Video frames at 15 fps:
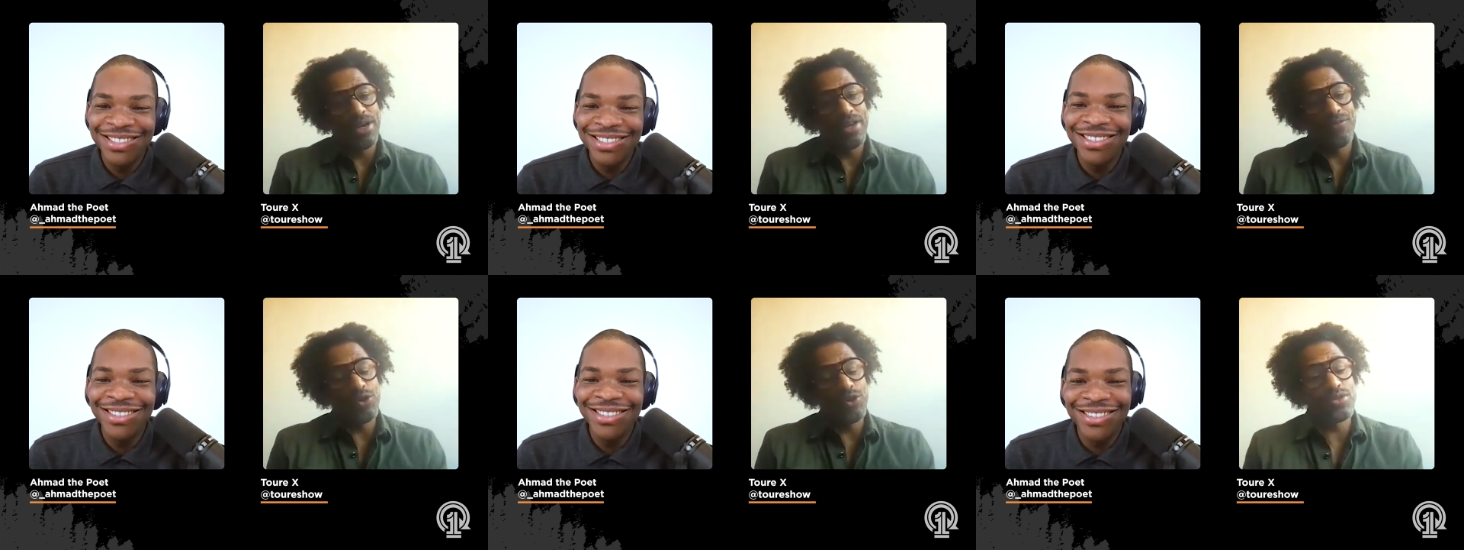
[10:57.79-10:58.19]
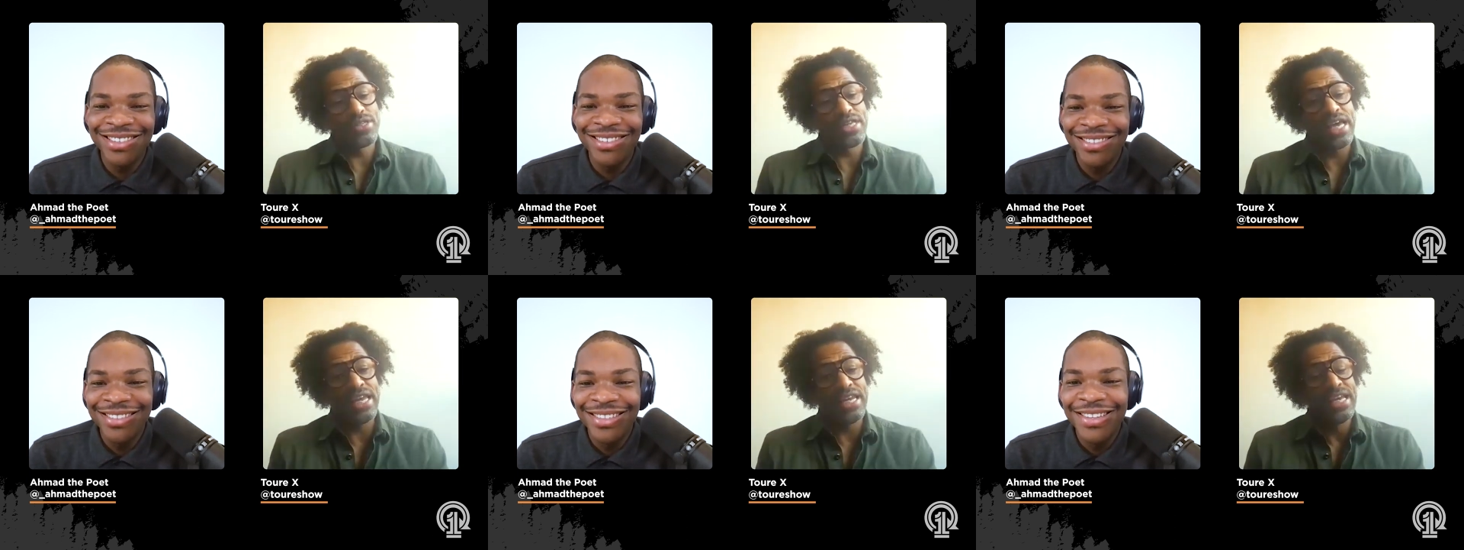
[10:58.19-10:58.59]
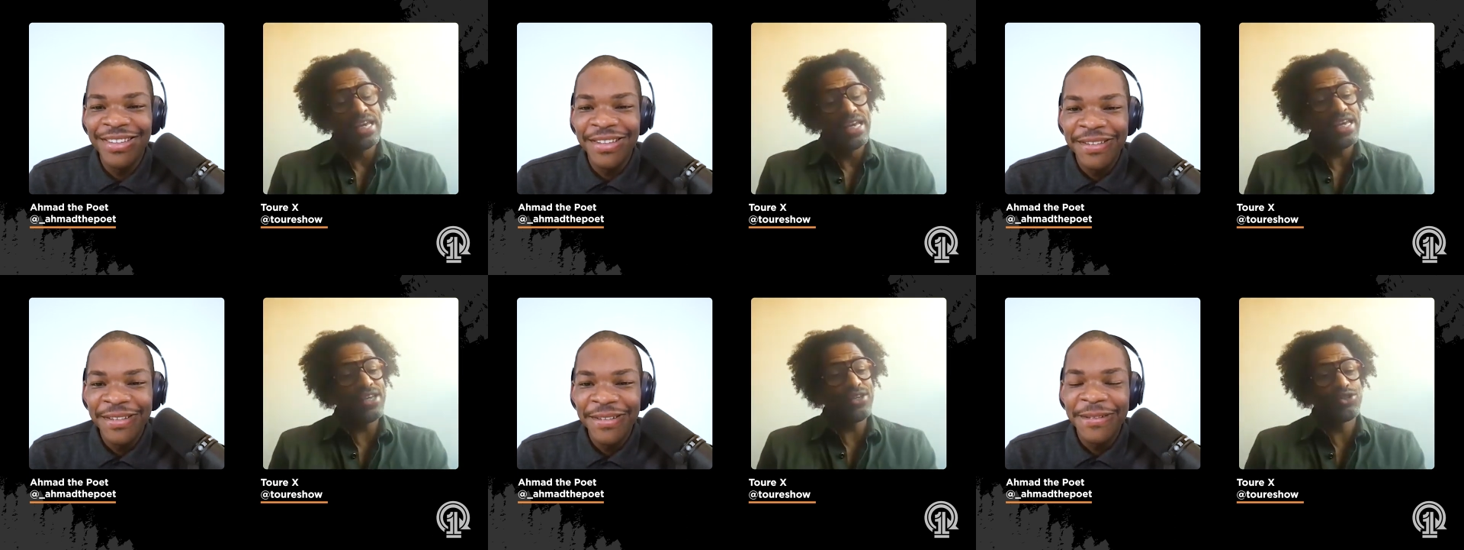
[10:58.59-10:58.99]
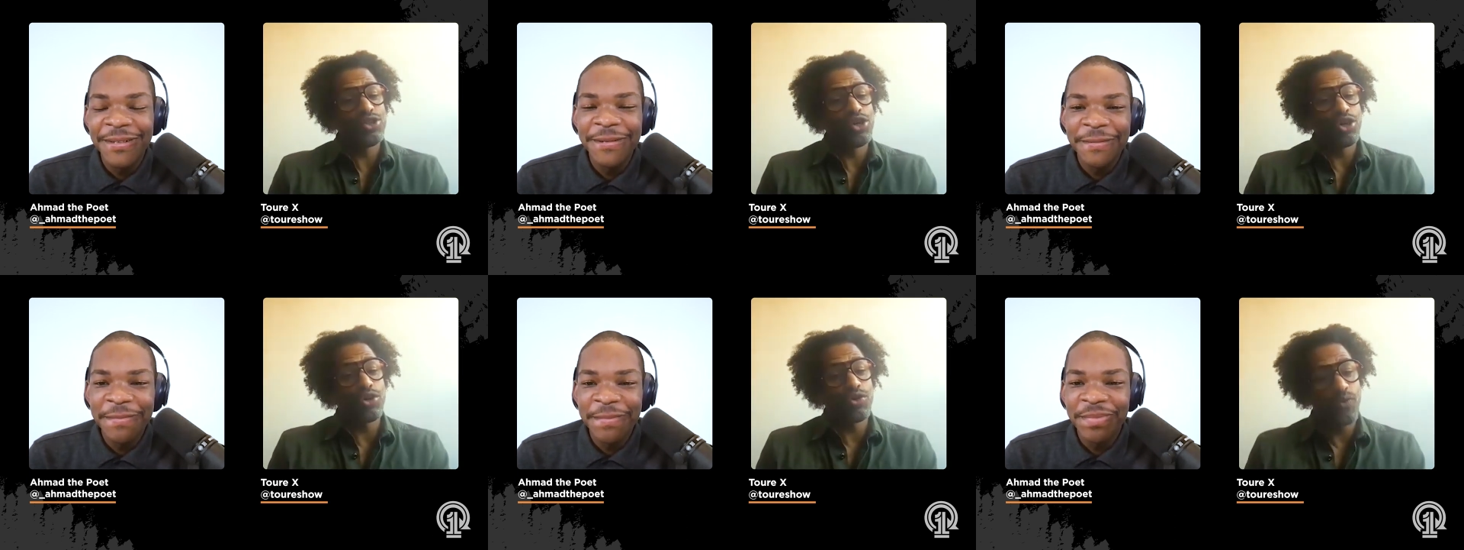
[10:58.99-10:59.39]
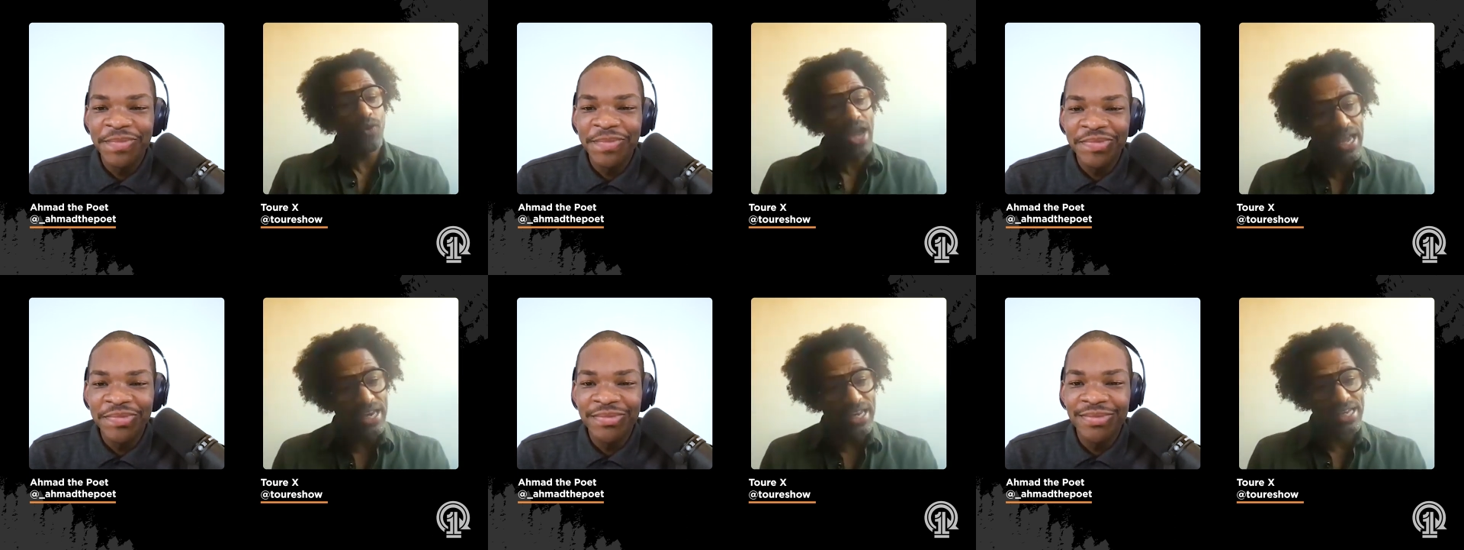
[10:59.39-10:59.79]
Speaker 1: but if you say he's the
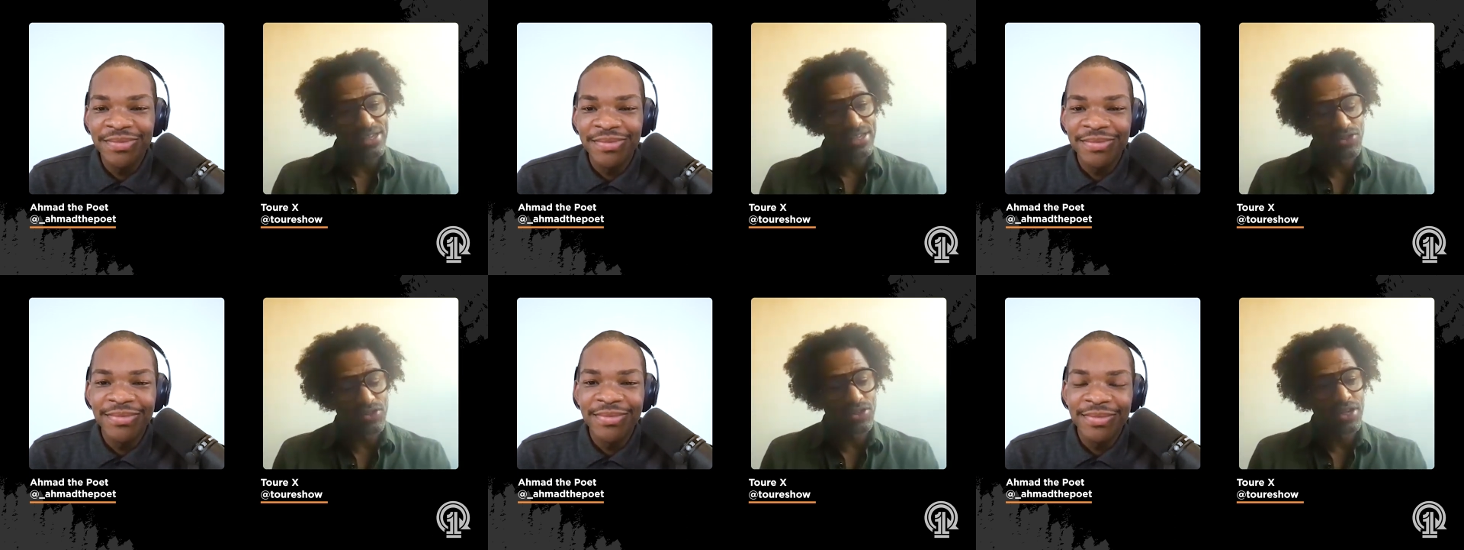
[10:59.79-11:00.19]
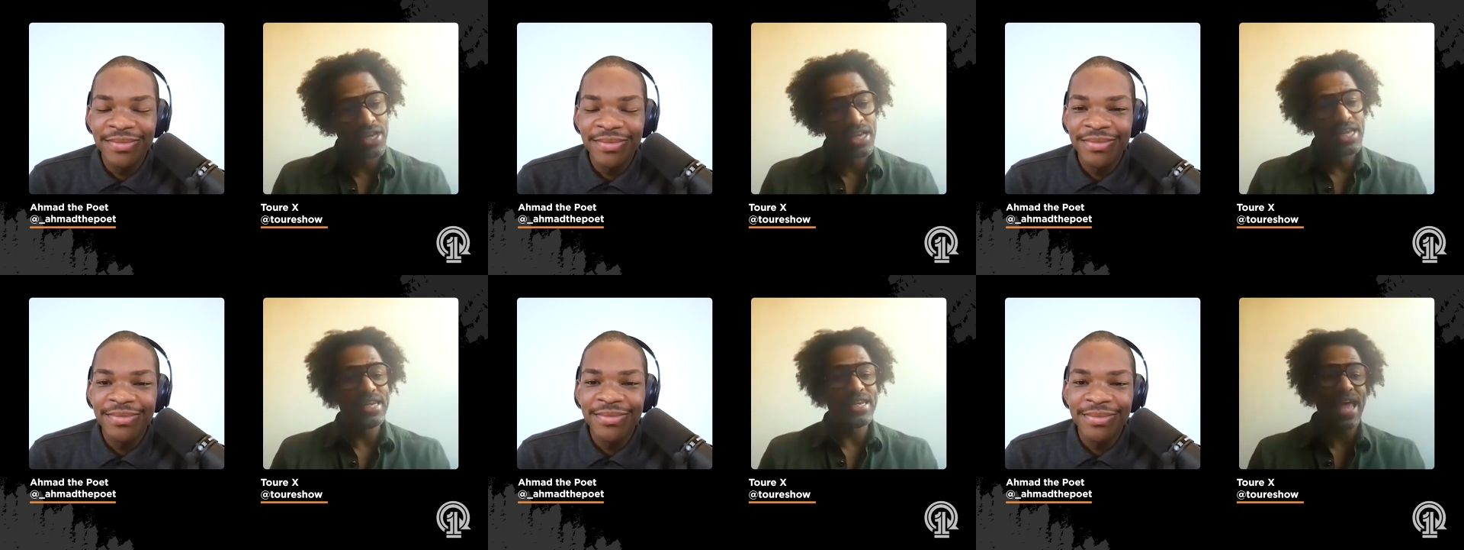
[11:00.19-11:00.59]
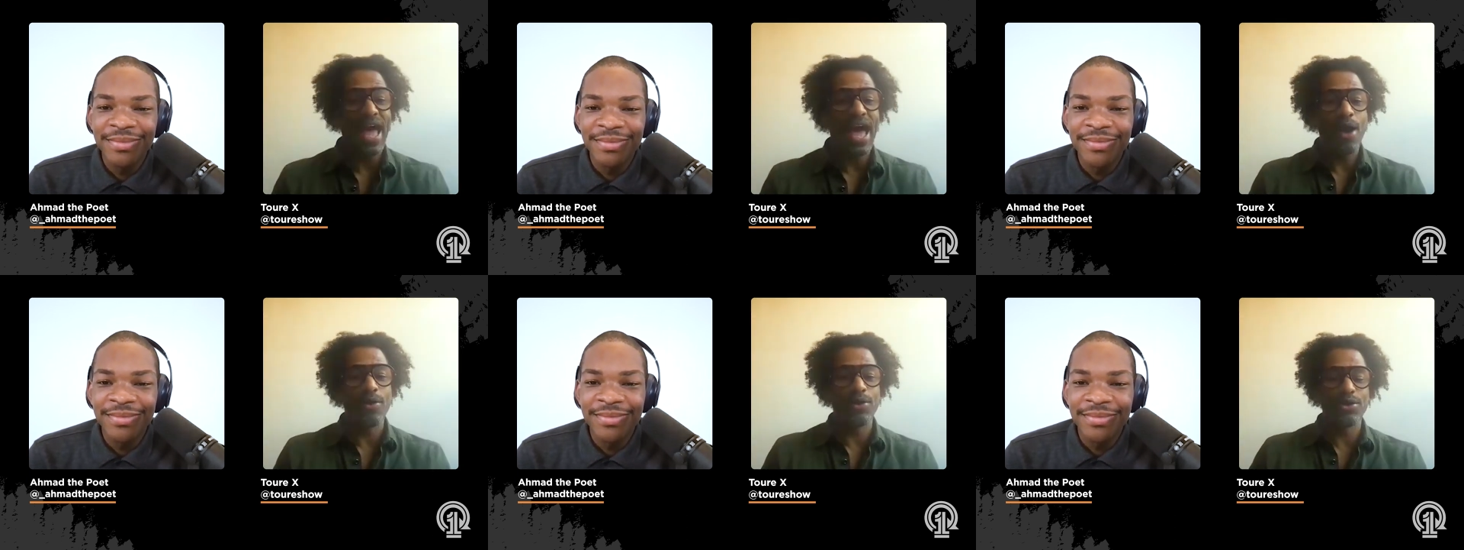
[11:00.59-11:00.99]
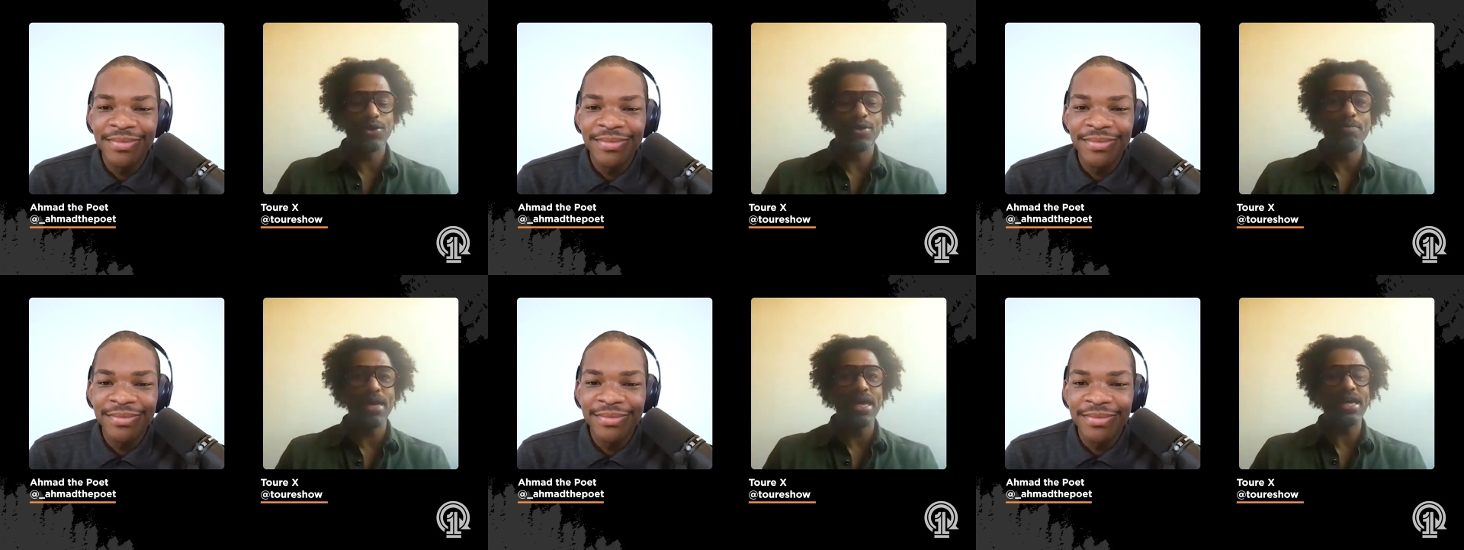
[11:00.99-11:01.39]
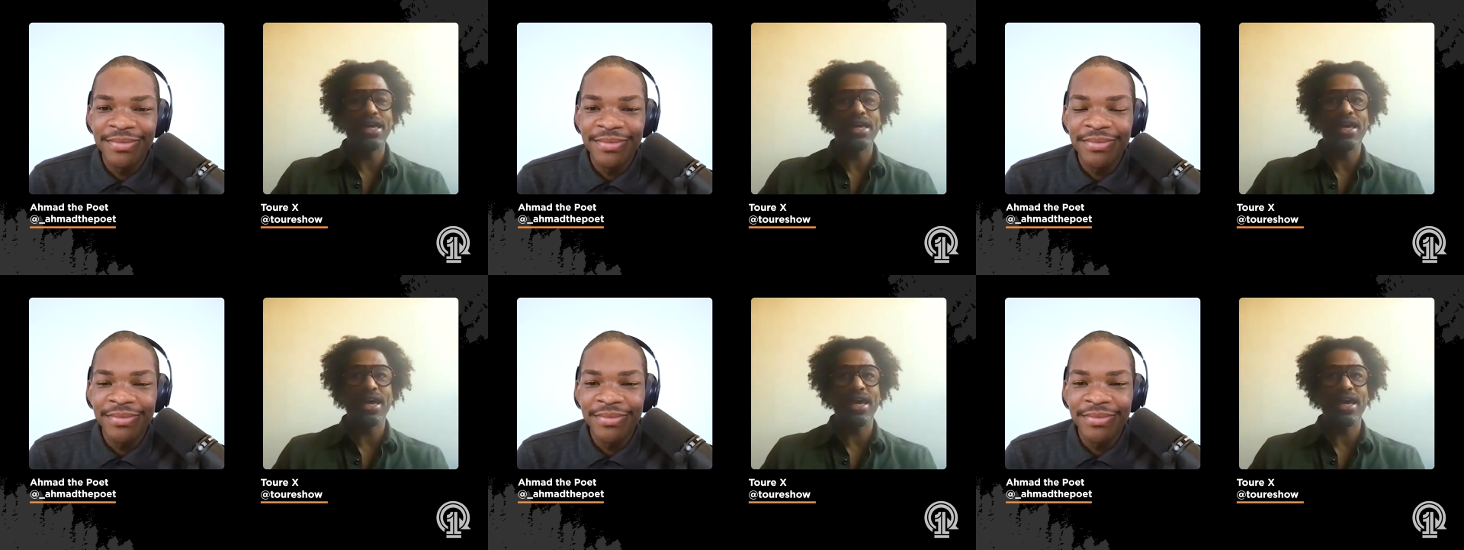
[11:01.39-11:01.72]
greatest, now you're making